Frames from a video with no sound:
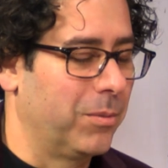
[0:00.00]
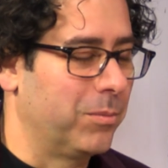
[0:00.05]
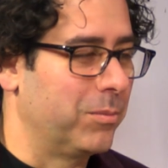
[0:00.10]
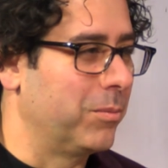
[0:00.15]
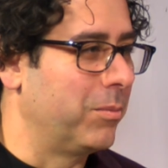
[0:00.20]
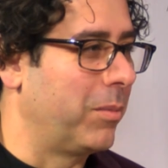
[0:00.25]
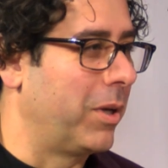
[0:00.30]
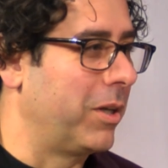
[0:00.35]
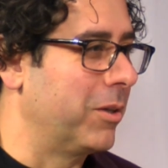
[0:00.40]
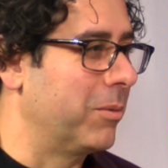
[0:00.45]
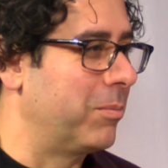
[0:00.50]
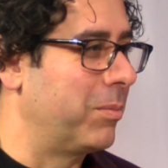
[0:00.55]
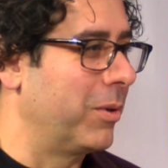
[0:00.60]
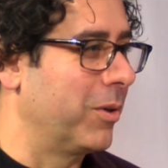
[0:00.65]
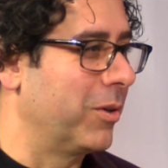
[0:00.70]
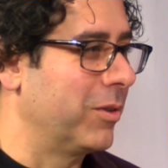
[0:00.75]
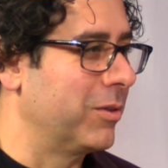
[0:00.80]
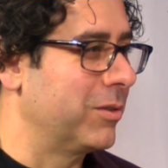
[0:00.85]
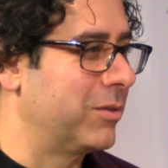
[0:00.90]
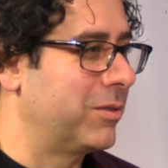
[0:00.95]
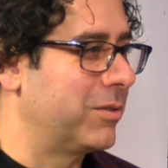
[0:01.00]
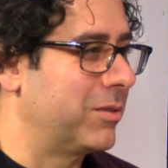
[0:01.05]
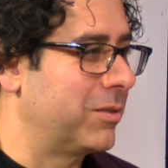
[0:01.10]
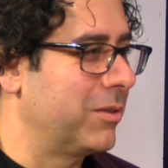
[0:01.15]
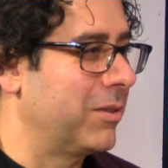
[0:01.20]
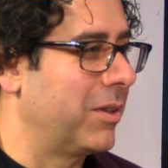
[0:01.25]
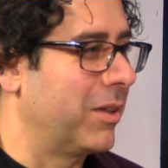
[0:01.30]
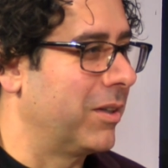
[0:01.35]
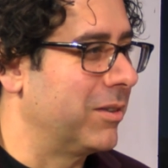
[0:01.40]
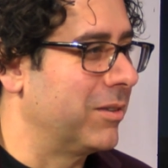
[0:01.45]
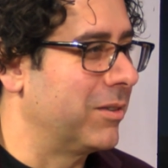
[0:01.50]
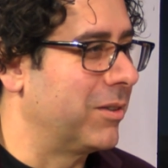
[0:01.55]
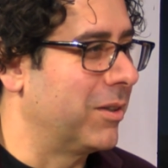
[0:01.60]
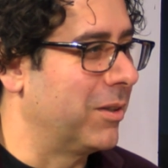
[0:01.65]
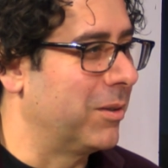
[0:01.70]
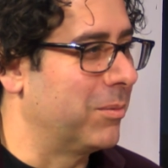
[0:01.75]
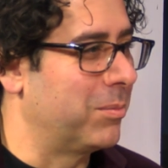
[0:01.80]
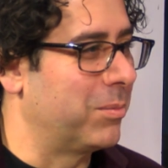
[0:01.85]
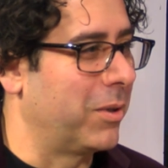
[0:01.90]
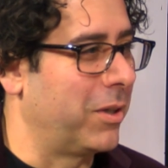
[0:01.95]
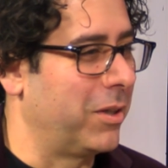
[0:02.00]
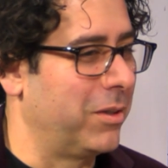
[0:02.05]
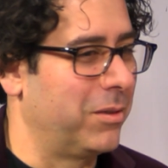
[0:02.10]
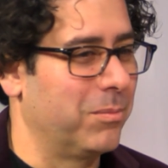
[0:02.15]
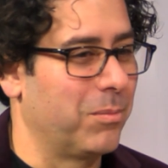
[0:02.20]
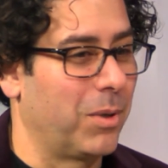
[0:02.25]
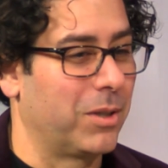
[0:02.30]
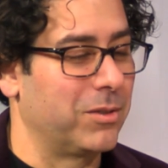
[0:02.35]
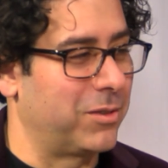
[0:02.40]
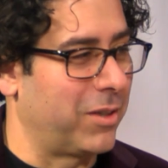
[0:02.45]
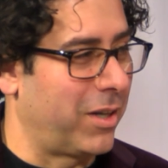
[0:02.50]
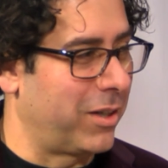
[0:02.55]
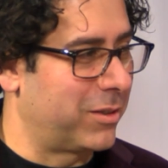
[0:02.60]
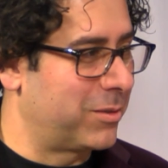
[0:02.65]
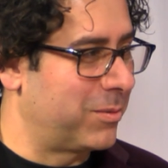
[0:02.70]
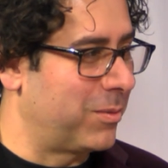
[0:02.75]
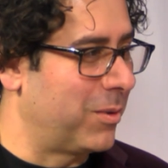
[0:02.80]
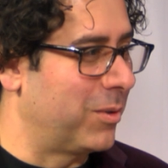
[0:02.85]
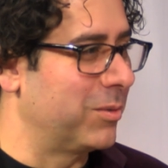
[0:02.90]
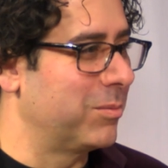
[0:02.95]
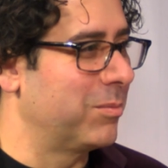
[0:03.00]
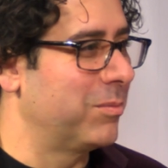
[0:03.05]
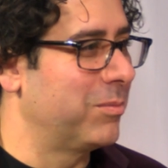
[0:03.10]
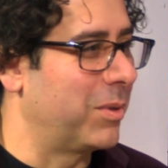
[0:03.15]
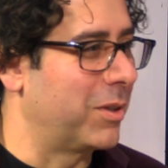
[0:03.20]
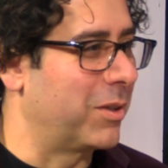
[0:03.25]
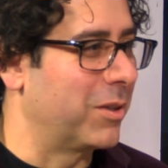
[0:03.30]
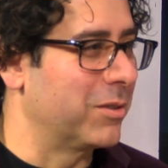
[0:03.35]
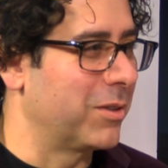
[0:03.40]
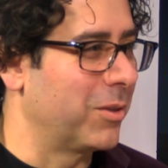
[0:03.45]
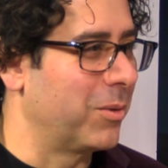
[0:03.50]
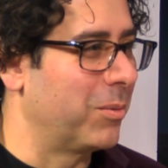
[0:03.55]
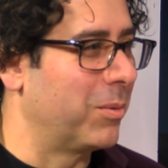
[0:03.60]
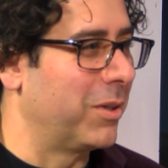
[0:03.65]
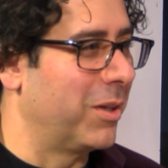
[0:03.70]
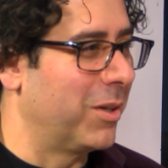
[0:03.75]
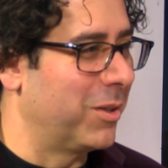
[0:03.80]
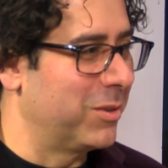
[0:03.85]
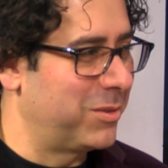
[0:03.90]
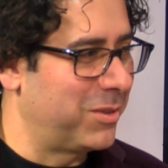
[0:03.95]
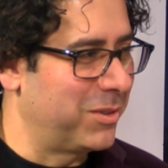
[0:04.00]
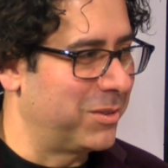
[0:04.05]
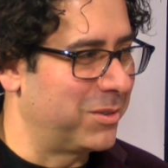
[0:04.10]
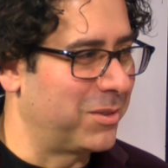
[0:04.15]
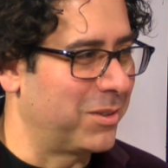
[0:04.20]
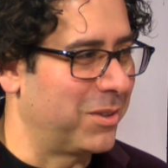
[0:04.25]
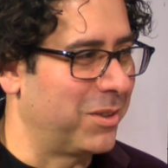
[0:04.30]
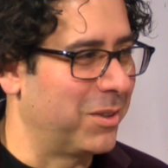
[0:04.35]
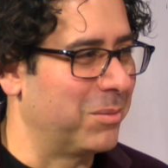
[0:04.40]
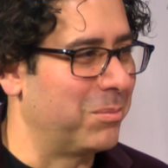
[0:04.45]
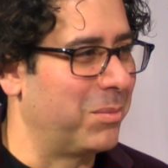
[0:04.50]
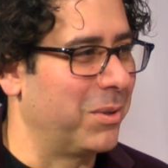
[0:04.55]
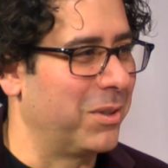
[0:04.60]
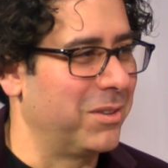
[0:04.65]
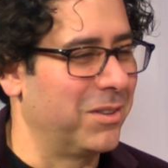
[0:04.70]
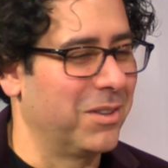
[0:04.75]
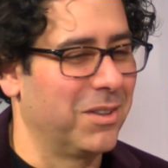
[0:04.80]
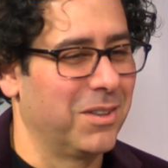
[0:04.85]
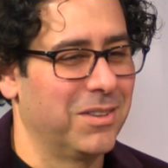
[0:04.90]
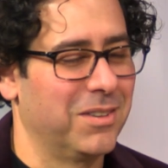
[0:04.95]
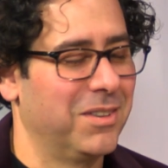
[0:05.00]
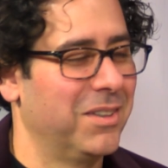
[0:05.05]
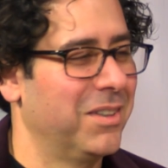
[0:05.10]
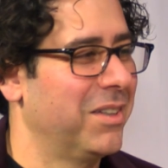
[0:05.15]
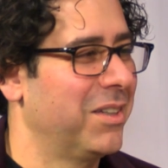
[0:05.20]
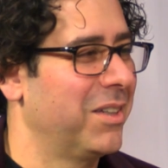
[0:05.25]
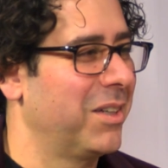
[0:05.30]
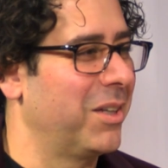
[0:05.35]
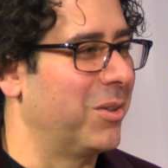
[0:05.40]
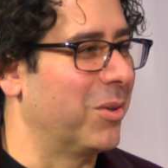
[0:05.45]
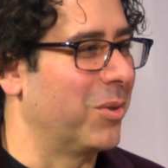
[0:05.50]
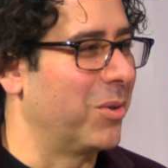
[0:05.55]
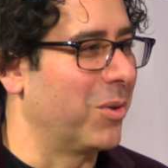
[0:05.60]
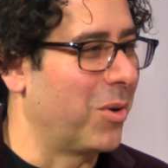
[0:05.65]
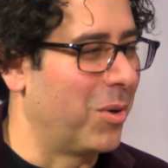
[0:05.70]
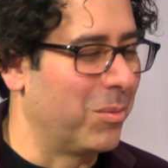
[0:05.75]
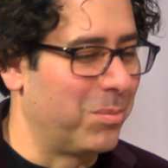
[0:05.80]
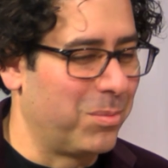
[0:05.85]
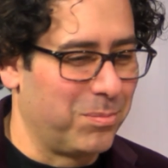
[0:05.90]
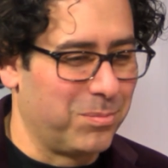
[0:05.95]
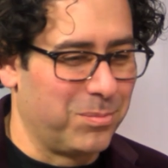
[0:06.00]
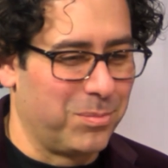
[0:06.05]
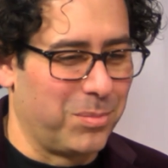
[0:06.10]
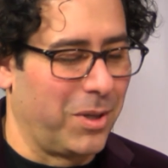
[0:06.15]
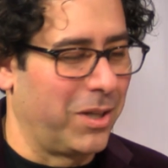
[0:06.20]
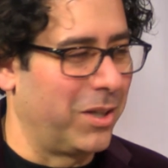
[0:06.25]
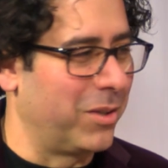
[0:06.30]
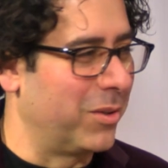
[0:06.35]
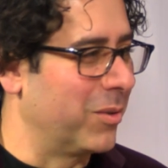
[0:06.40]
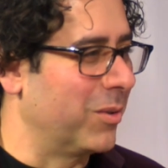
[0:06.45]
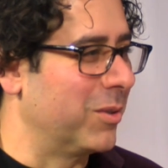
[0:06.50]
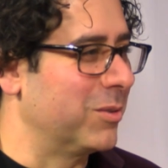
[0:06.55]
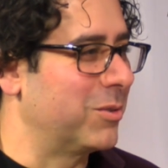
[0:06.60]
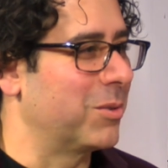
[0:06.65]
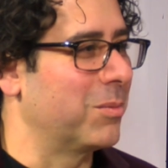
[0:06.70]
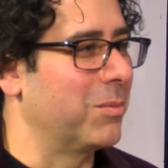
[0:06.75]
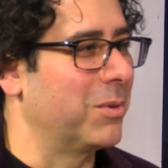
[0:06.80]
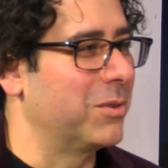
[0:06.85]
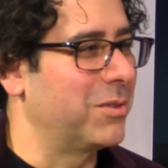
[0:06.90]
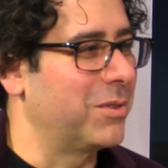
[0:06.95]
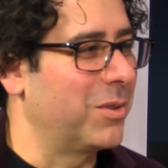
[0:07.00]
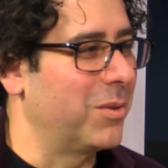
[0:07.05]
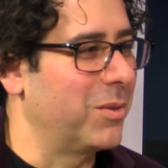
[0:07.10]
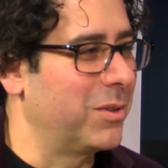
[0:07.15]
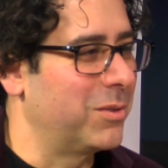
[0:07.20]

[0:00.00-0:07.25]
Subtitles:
made an appearance and played my saxophone because everybody else has been, they're all playing their instruments and everything.